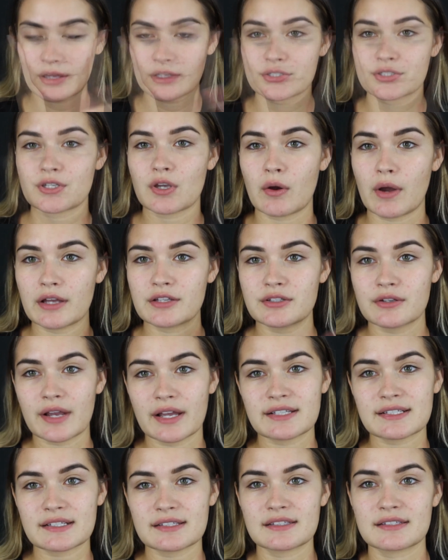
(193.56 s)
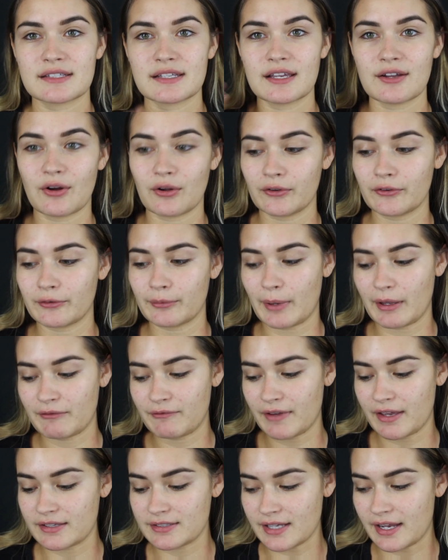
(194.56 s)
So as you guys can see all over my
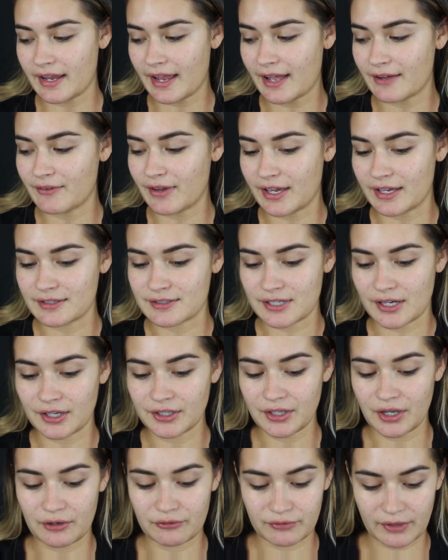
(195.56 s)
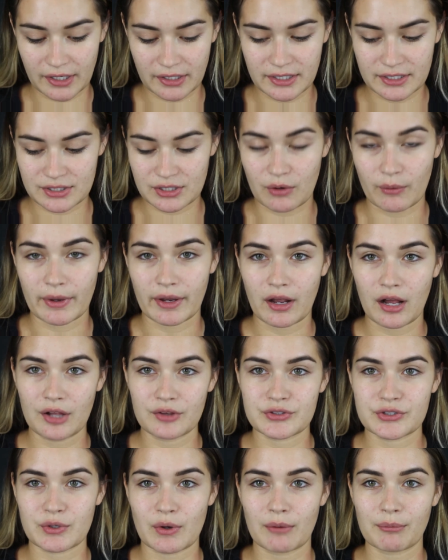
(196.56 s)
face, I have a ton of redness going
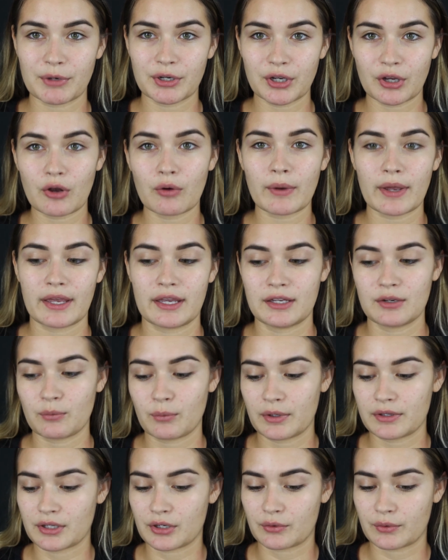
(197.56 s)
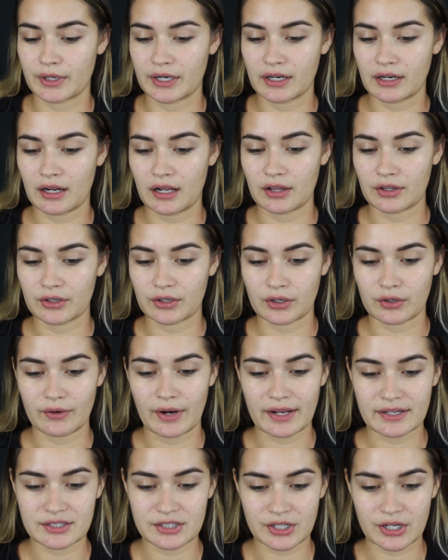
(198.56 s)
on, so I'm gonna go in with green color
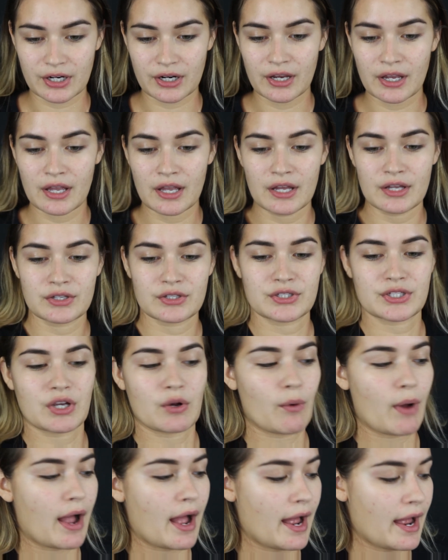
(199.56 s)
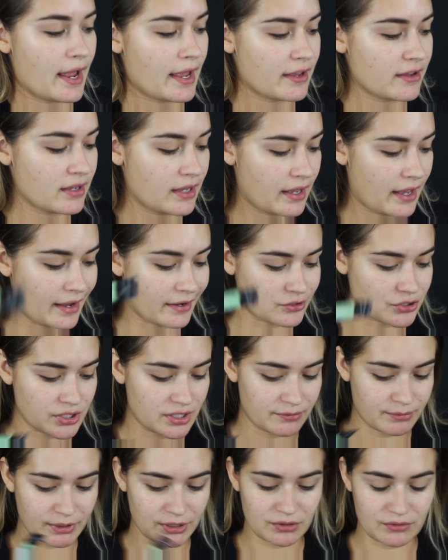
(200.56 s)
corrector. So I
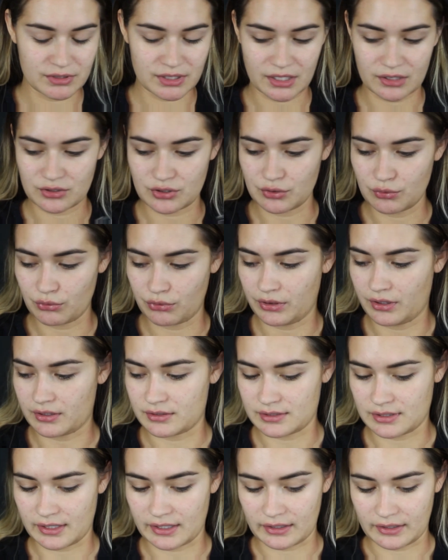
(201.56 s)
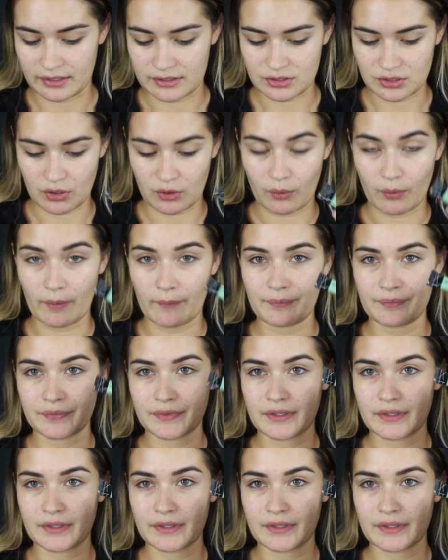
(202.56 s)
actually have been using two things lately. So